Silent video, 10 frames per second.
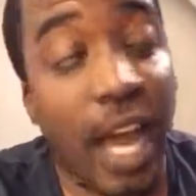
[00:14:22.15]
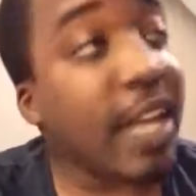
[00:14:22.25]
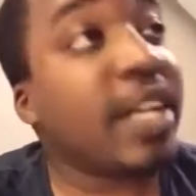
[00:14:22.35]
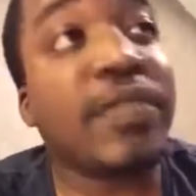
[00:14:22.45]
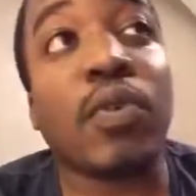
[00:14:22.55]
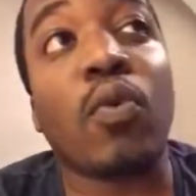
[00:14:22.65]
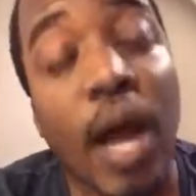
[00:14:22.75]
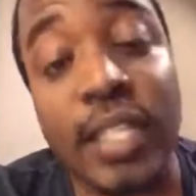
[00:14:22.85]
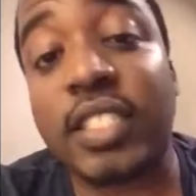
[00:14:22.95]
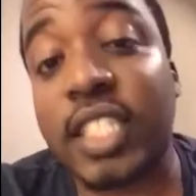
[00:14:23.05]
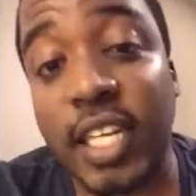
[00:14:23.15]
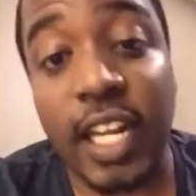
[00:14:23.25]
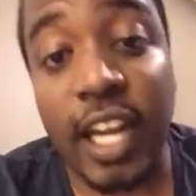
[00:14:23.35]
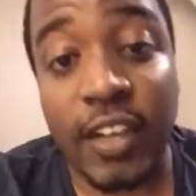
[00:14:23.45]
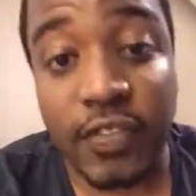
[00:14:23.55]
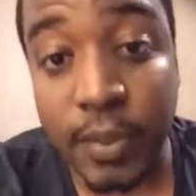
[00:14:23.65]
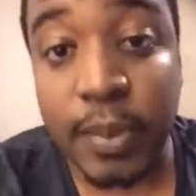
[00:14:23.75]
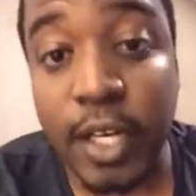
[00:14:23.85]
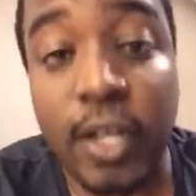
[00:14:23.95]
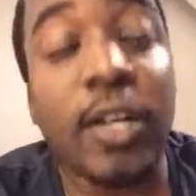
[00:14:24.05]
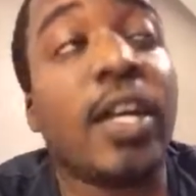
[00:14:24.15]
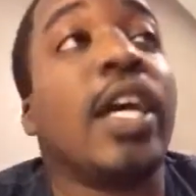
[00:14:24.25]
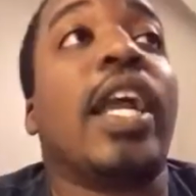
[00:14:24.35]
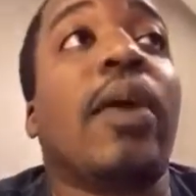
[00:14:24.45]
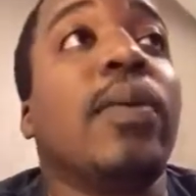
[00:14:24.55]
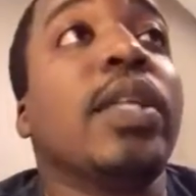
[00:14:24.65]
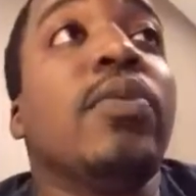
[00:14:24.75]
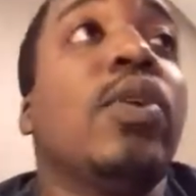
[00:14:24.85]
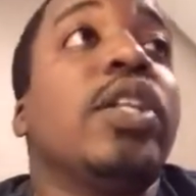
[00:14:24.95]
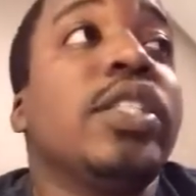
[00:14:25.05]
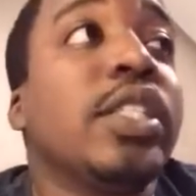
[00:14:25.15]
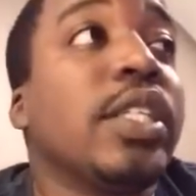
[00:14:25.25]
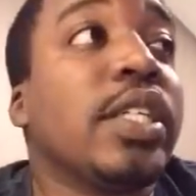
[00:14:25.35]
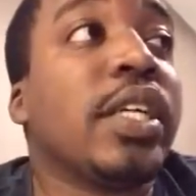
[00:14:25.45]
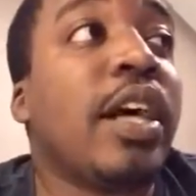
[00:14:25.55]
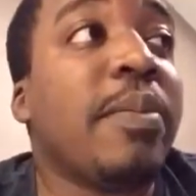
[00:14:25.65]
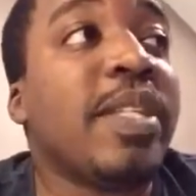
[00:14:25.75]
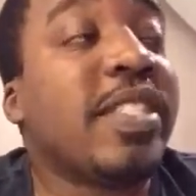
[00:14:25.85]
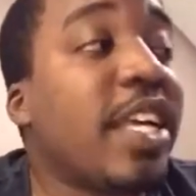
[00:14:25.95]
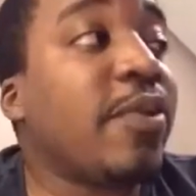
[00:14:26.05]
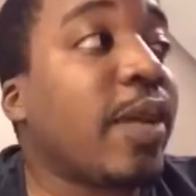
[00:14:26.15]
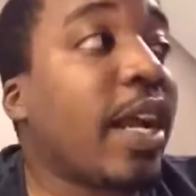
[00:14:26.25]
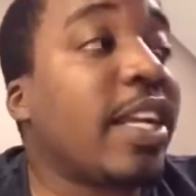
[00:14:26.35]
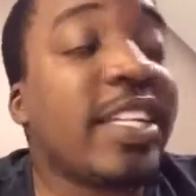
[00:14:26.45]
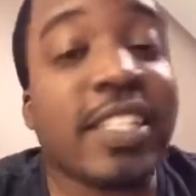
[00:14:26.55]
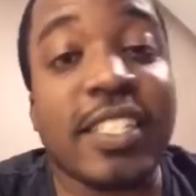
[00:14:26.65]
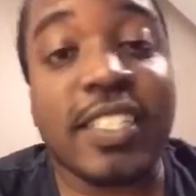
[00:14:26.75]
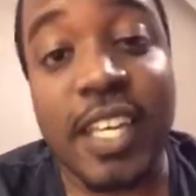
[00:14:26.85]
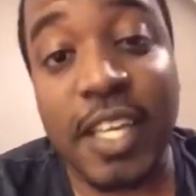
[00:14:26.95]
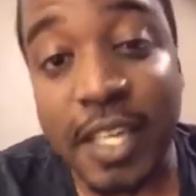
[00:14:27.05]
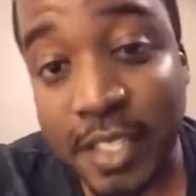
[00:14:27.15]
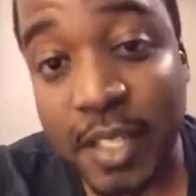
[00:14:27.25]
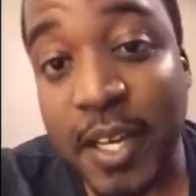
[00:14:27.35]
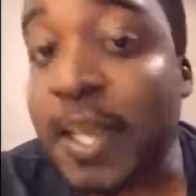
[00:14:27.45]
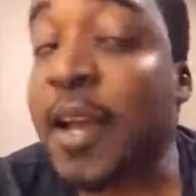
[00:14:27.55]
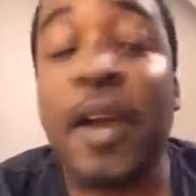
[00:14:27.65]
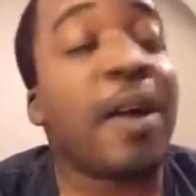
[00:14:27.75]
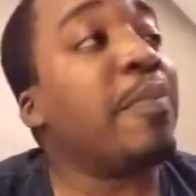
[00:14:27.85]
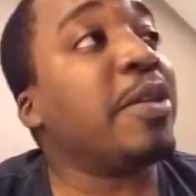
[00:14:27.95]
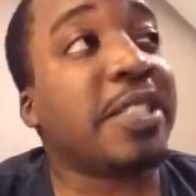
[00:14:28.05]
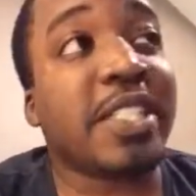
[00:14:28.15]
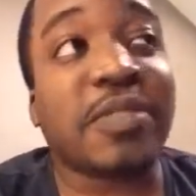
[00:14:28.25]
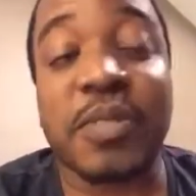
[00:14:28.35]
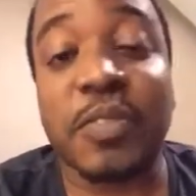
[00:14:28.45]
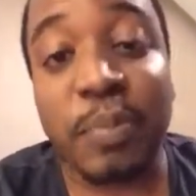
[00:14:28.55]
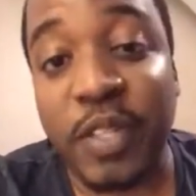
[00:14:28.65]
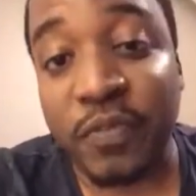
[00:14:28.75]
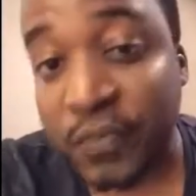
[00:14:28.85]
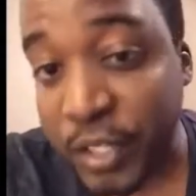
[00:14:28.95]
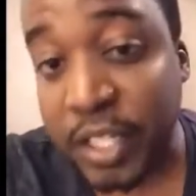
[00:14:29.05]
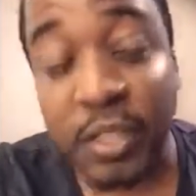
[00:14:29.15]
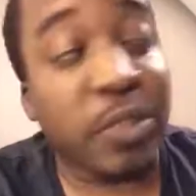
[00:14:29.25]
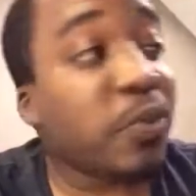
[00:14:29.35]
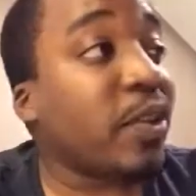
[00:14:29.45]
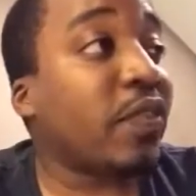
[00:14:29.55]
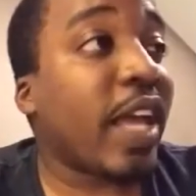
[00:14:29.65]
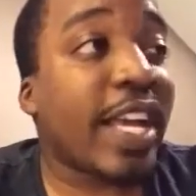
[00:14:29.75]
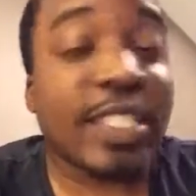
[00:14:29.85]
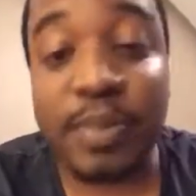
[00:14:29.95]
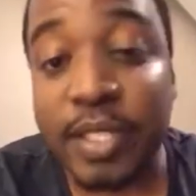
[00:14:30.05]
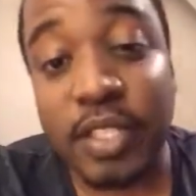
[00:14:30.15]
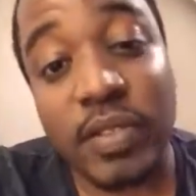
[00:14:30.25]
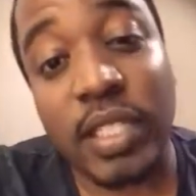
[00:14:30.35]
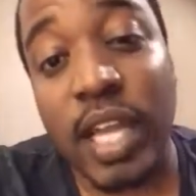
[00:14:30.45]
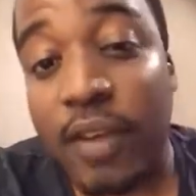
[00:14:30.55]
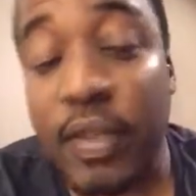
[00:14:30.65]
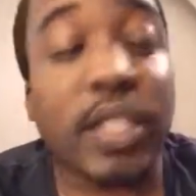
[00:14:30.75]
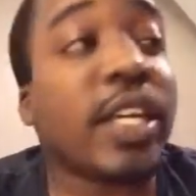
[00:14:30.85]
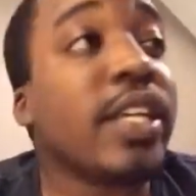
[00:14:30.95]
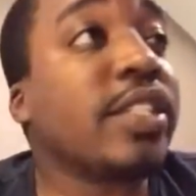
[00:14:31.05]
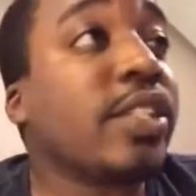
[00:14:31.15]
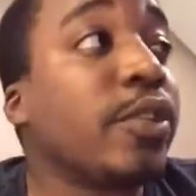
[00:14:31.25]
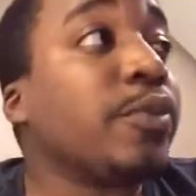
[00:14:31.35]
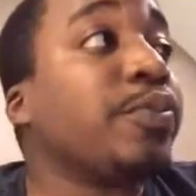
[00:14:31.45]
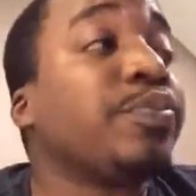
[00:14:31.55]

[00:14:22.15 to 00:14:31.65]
I didn't even watch Sunday Night Football. And I really wanted to come and say what I needed to say yesterday. But this would have been filled with expletives and everything. So